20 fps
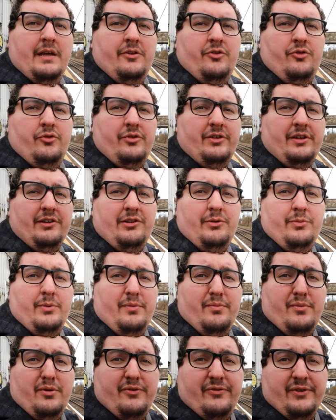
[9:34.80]
So there's actually
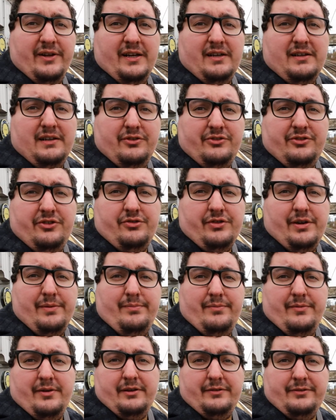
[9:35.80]
one more thing close to
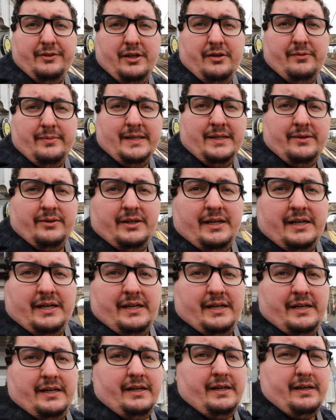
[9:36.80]
Drem that I forgot about
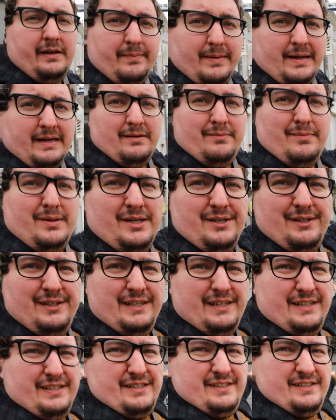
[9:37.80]
a mile
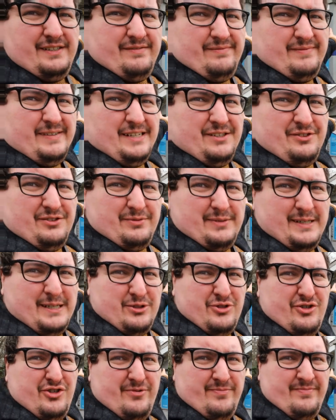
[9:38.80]
in that
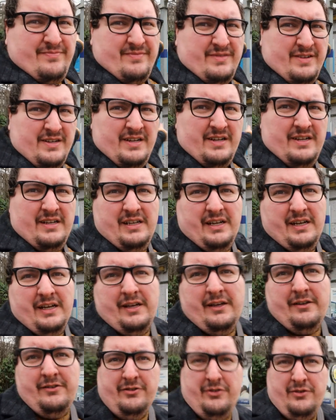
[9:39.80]
direction.
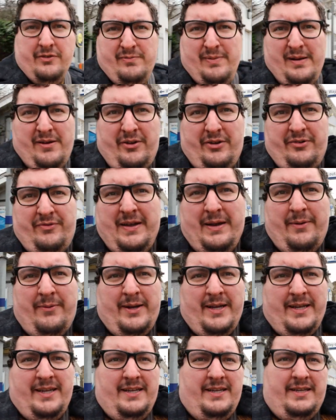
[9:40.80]
So North Berwick's that
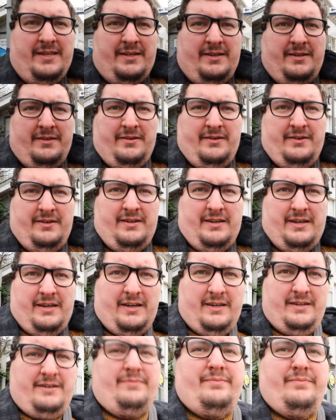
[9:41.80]
way.
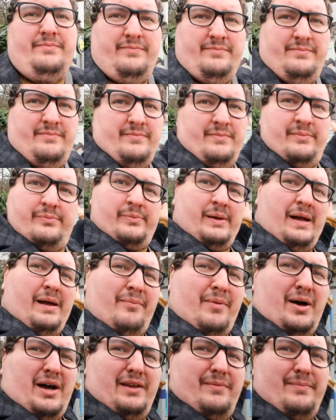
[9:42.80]
About a
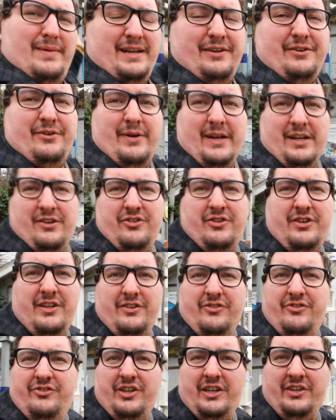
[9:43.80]
mile in that direction
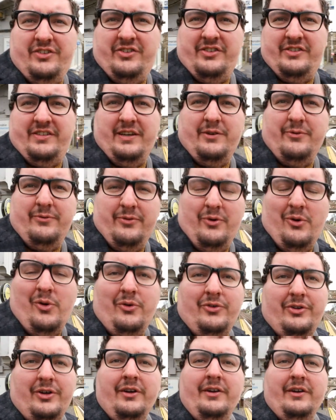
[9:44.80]
is Chester's Hill
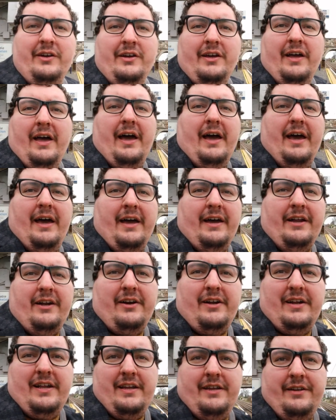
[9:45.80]
Fort, an
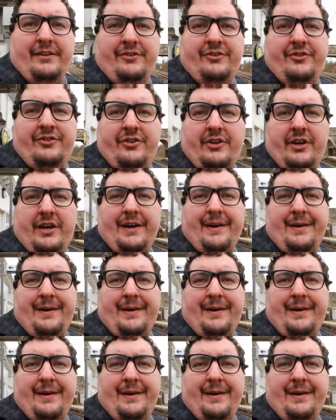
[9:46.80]
Iron Age